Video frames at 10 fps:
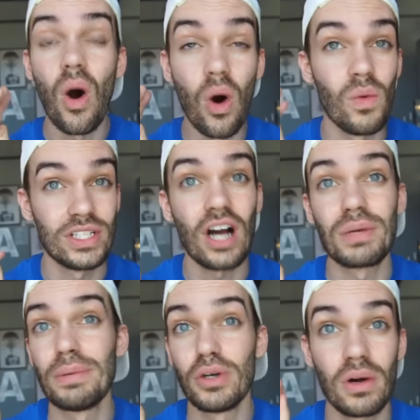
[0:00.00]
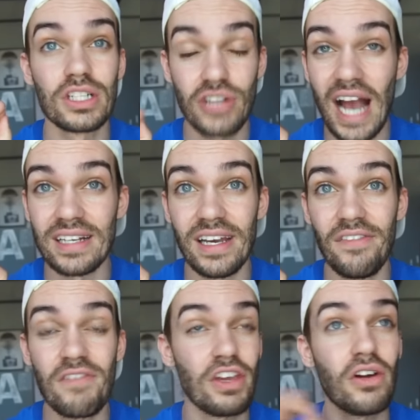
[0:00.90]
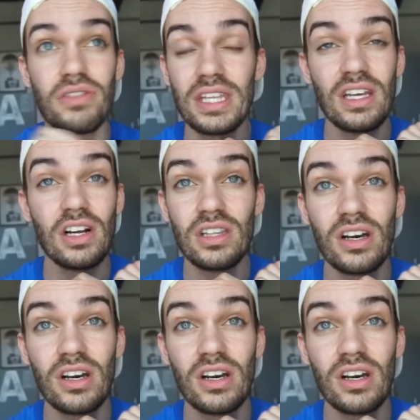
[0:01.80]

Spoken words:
only talk to people who are attractive. If you don't think they're good